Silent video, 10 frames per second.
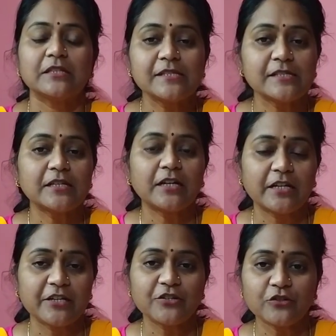this is a
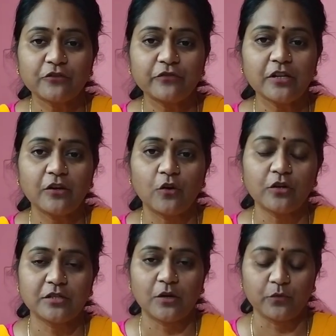condition of a
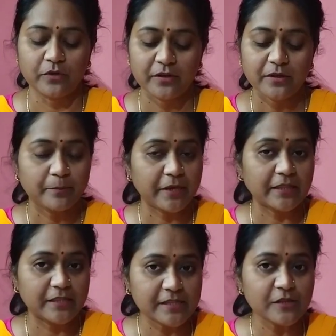lockdown.
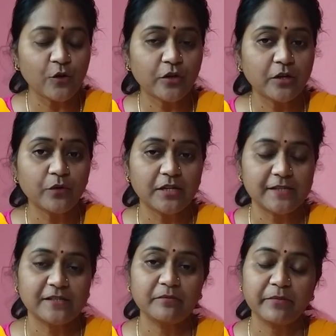But this lockdown
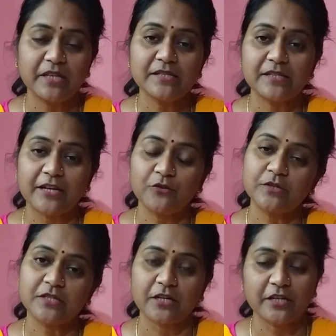doesn't mean that
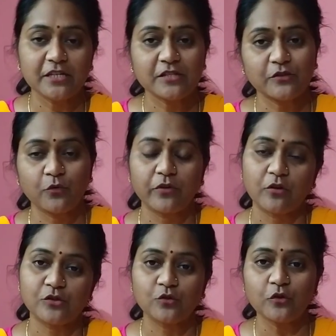your studies you will
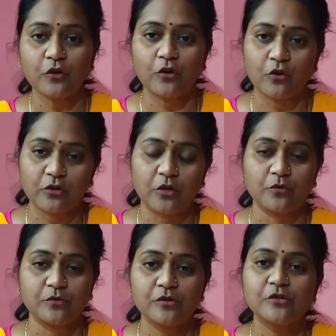also lock
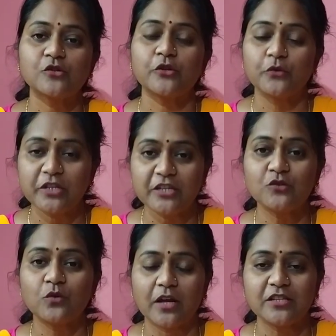down. So, you
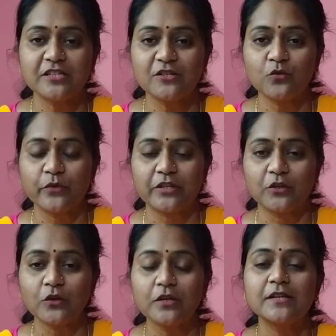need to continue with
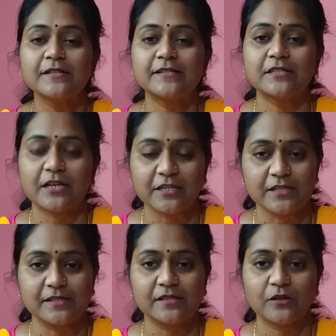your
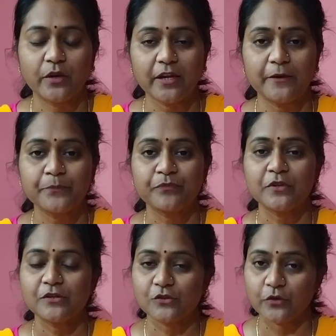studies. Okay,
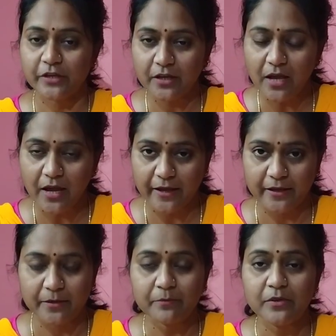so here
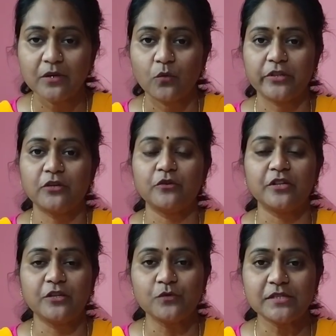I am with your
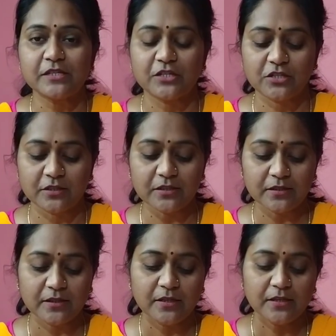new
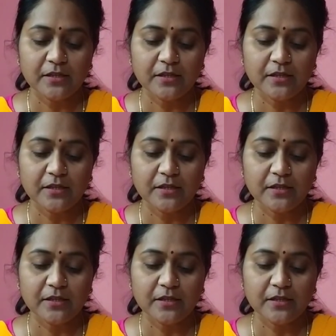session,